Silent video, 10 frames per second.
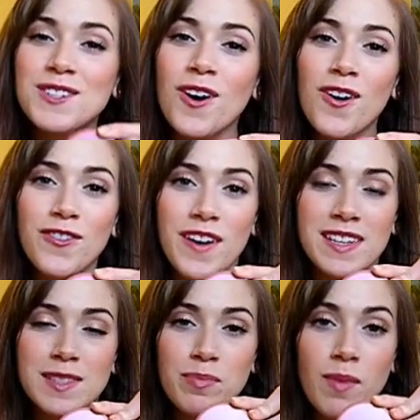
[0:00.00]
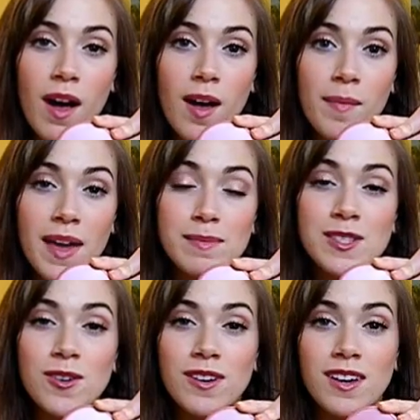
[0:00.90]
Doll Face
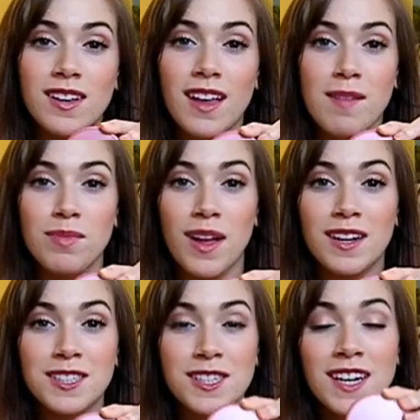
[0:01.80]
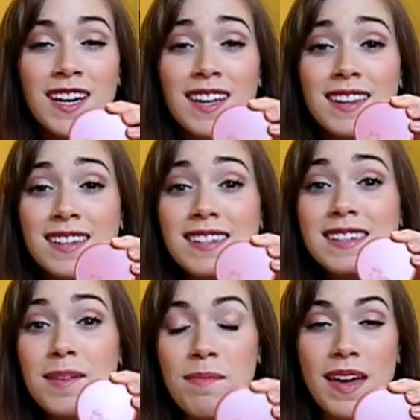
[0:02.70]
Amazonian Clay Blush. This
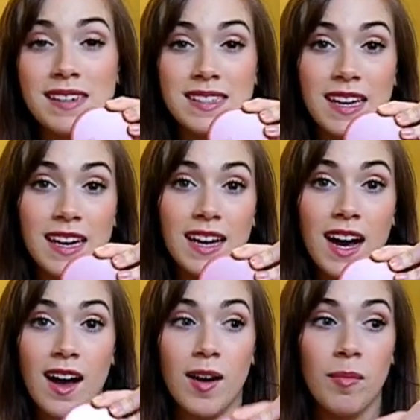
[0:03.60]
is amazing.